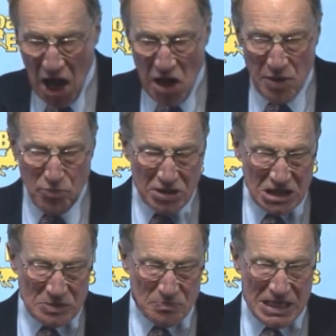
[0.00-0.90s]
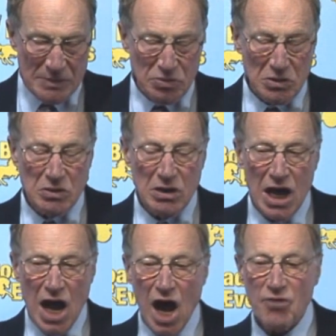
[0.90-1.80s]
The British people
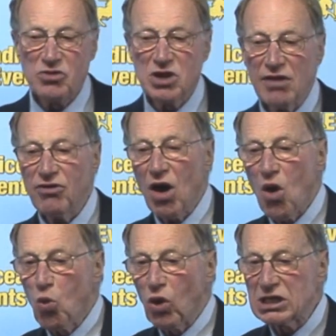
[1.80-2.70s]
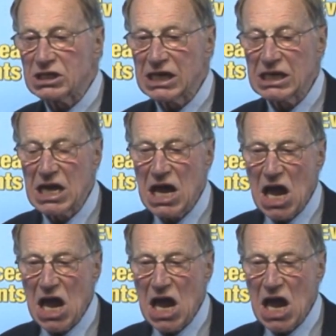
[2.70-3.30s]
have never wanted